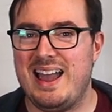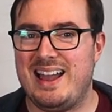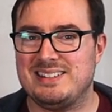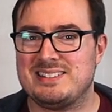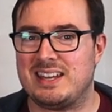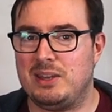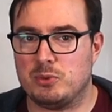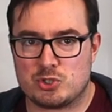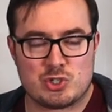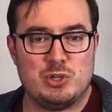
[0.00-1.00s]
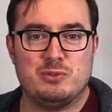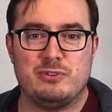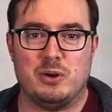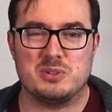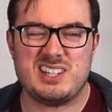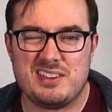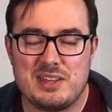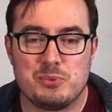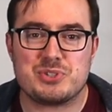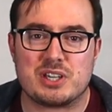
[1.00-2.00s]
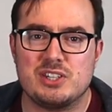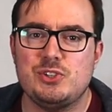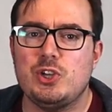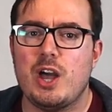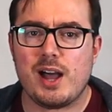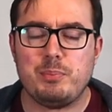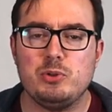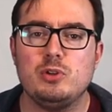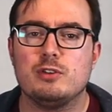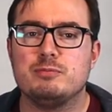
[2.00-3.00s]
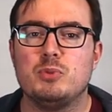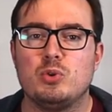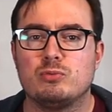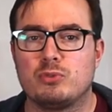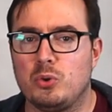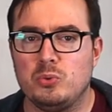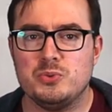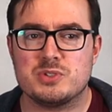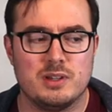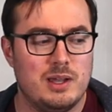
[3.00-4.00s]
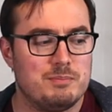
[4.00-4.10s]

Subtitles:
and it was twofold. Yeah, there was a couple of more rules,